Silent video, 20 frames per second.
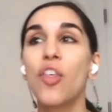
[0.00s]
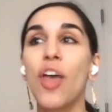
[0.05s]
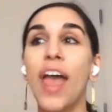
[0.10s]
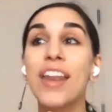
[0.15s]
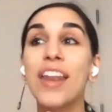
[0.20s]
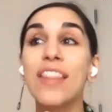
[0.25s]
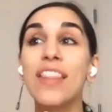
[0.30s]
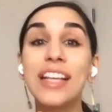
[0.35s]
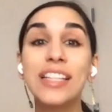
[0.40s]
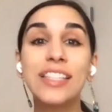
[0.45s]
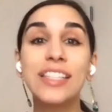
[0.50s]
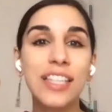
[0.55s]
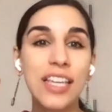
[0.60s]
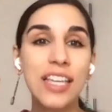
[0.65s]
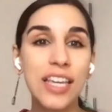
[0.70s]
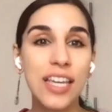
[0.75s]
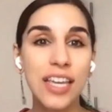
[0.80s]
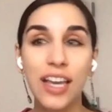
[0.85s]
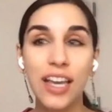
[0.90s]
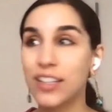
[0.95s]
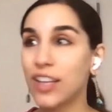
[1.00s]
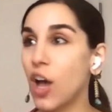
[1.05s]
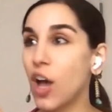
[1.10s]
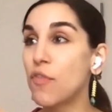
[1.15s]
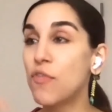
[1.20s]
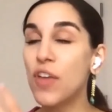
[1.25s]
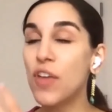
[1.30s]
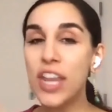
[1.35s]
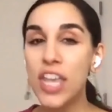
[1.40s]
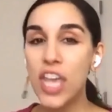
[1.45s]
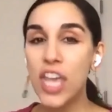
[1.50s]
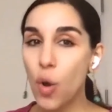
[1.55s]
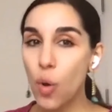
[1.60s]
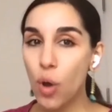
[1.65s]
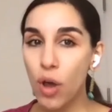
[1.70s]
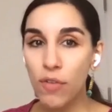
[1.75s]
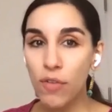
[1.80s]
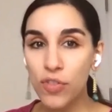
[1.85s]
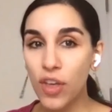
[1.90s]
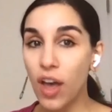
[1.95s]
and they see a video
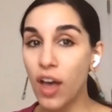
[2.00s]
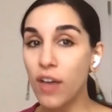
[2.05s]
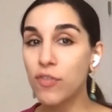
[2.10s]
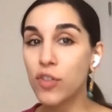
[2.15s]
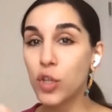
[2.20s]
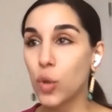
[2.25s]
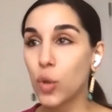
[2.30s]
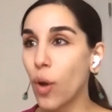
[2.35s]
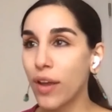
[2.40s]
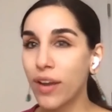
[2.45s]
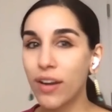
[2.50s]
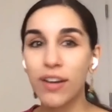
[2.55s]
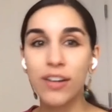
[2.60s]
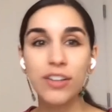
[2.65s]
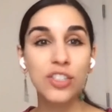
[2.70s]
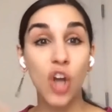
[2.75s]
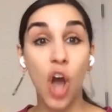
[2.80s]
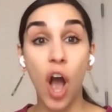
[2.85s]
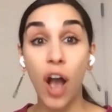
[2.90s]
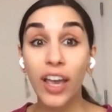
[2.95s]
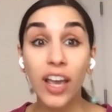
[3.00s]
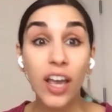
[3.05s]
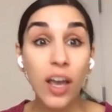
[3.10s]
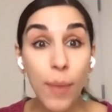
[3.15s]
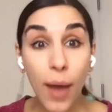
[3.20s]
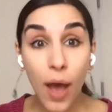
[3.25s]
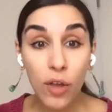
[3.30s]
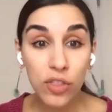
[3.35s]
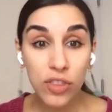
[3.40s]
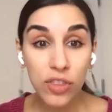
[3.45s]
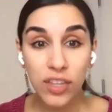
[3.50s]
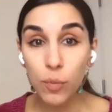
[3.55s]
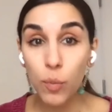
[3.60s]
of the lawyer talking about